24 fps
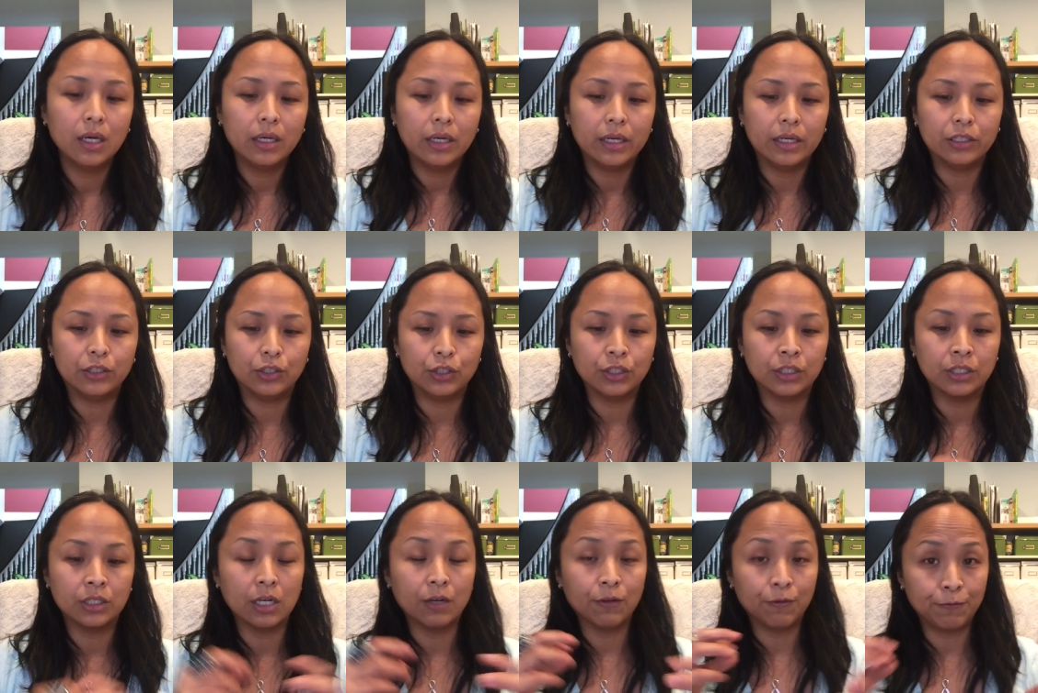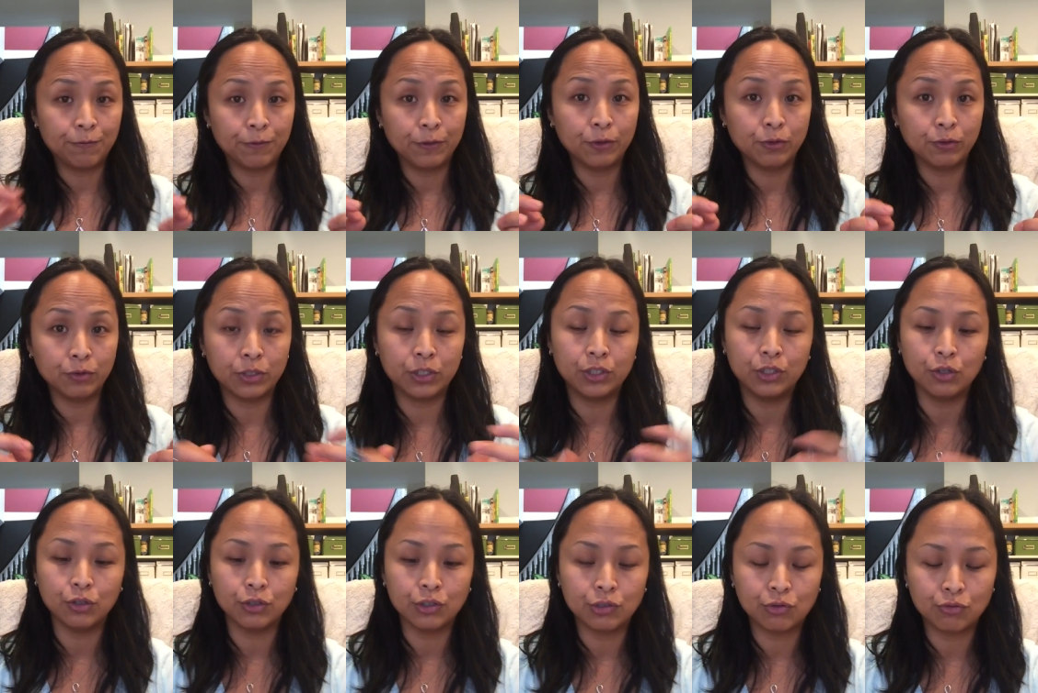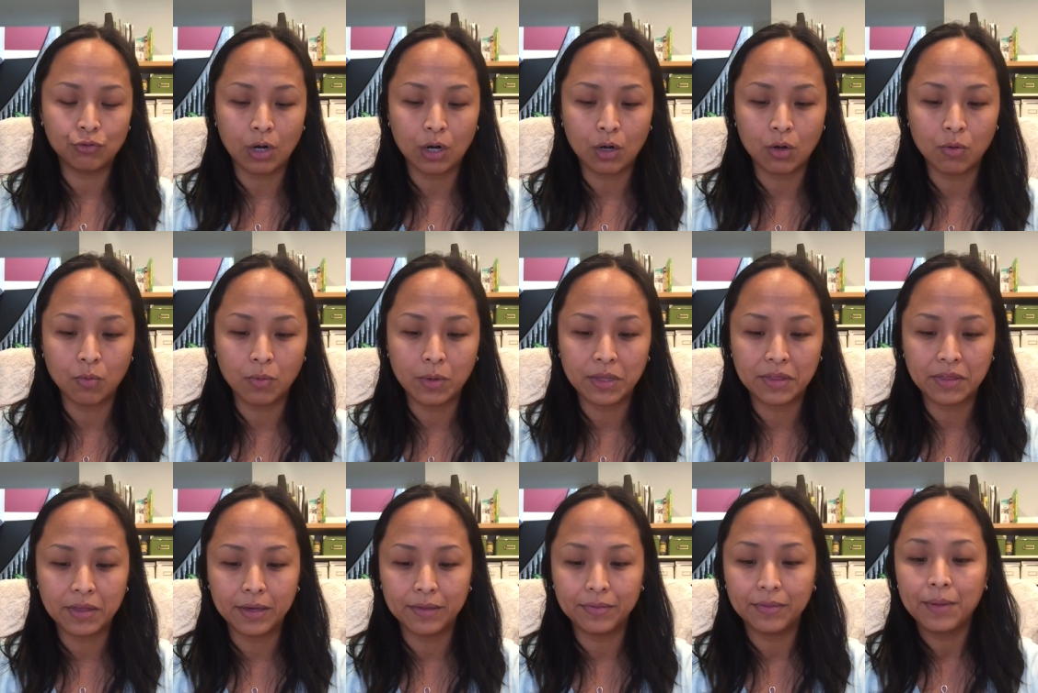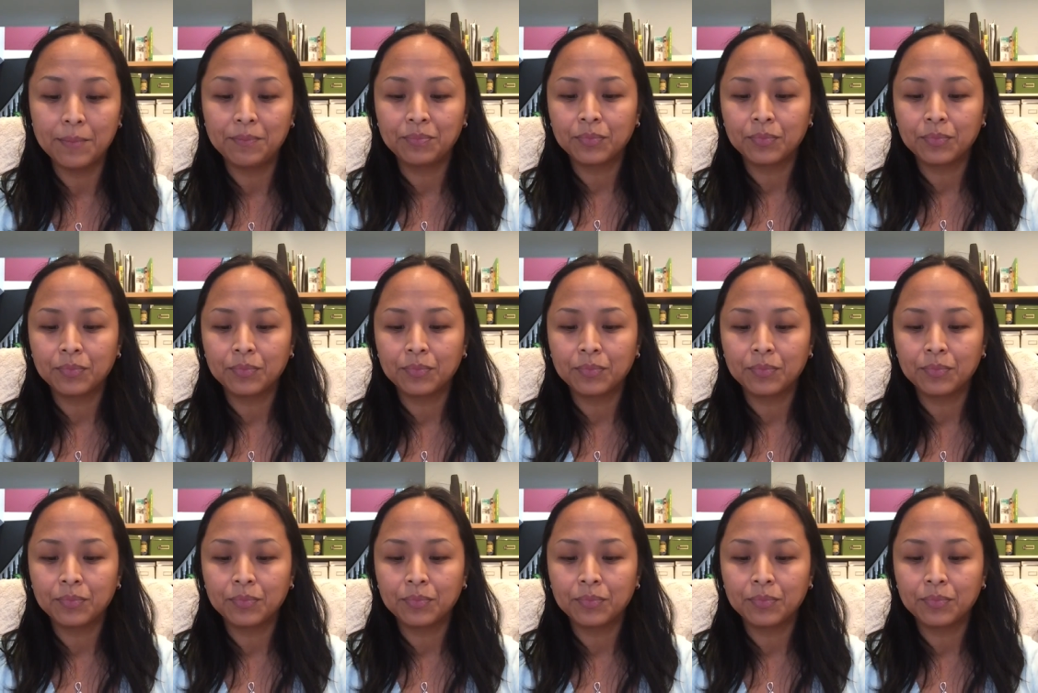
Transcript: It's just a few still struggle with it.